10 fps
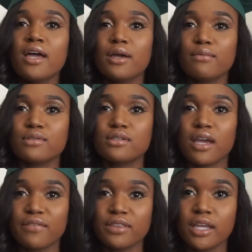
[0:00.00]
It was
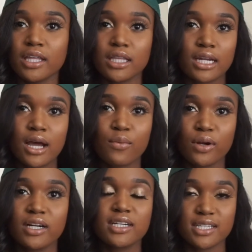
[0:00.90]
everything that I
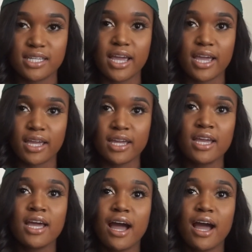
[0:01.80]
wanted to say.